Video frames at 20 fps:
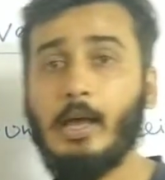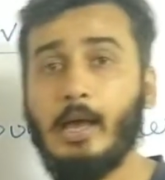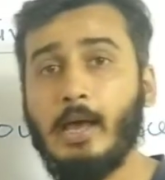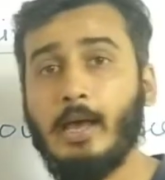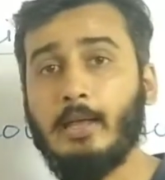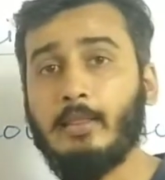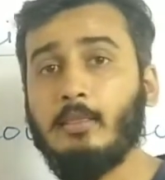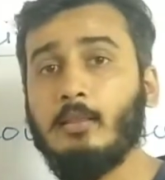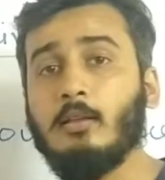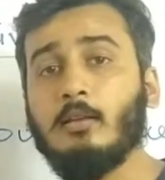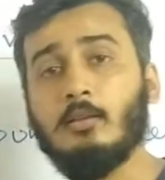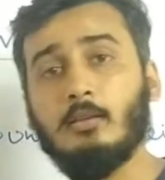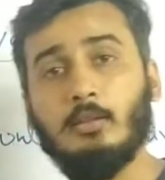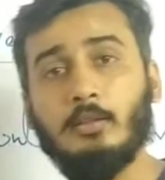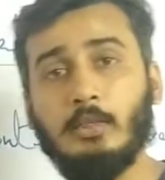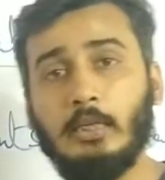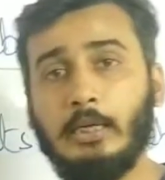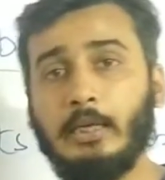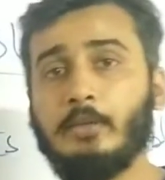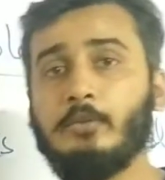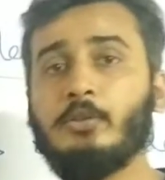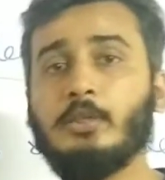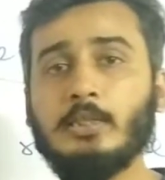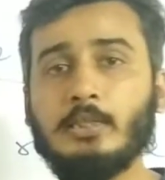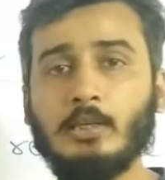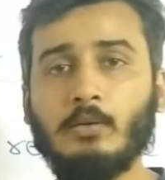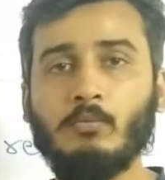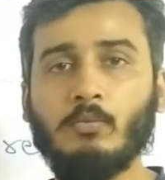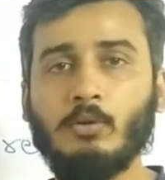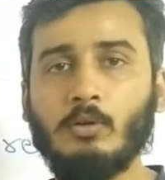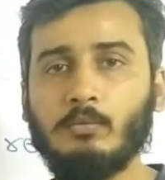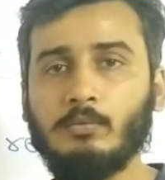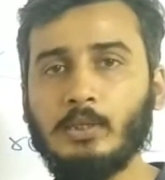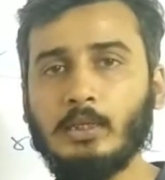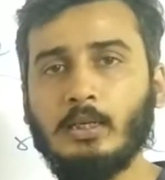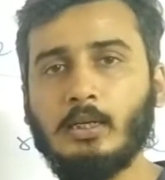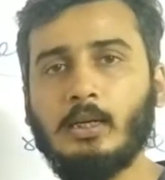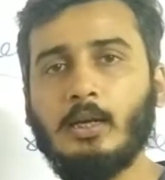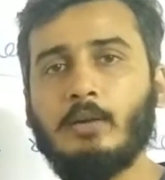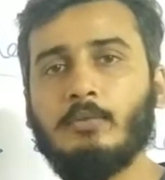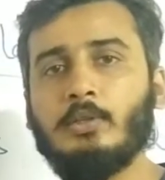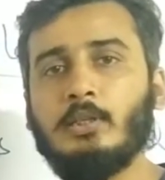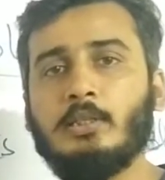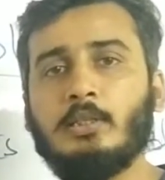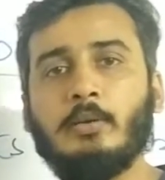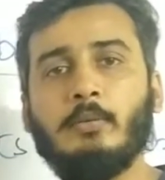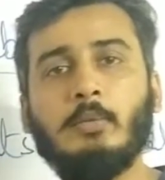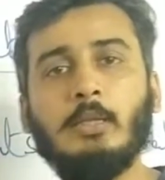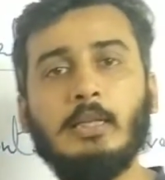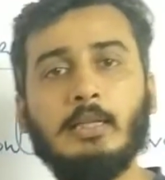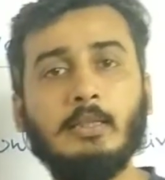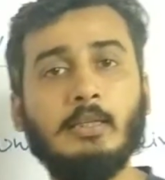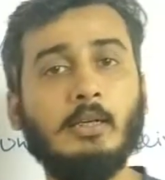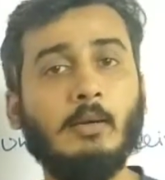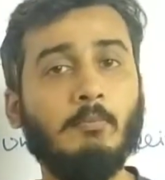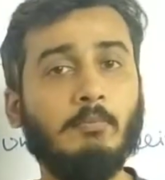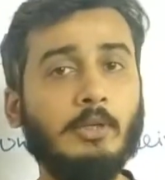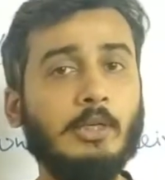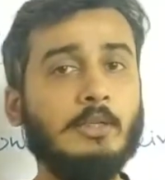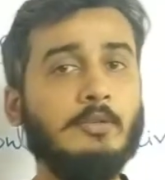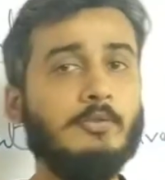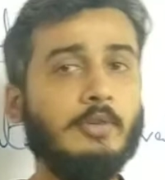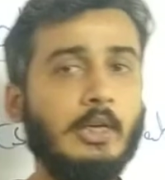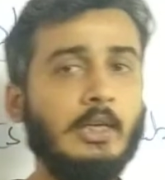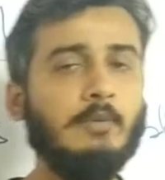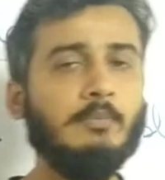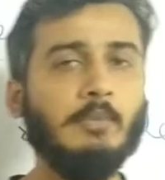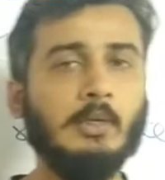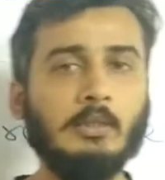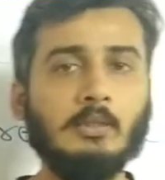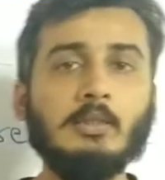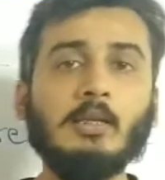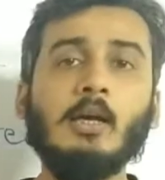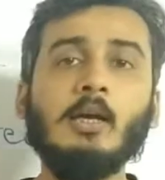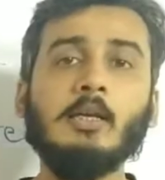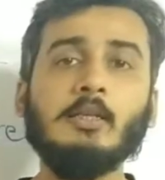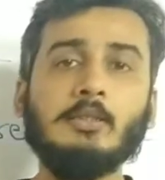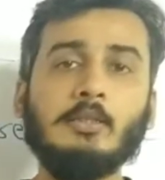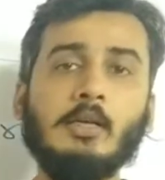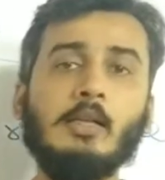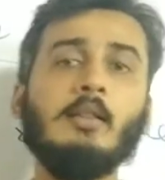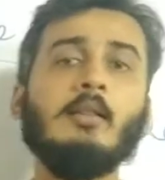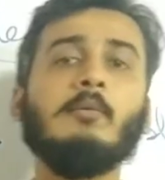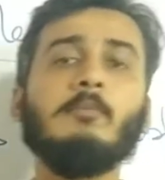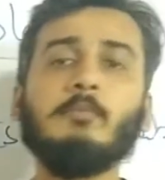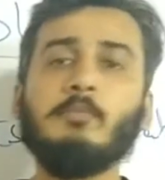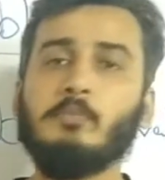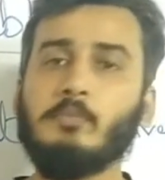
and the entries involved in account receivable and the complete treatment till